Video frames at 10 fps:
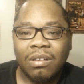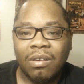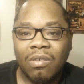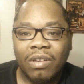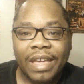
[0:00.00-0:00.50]
a
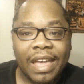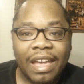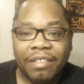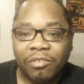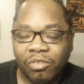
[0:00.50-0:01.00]
whole
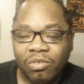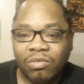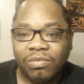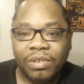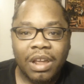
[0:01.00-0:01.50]
cast to
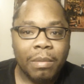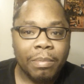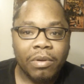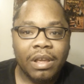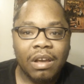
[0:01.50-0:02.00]
choose from.
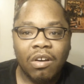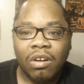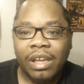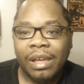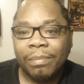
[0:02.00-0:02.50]
That'd be pretty
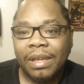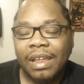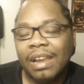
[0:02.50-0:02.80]
all epic.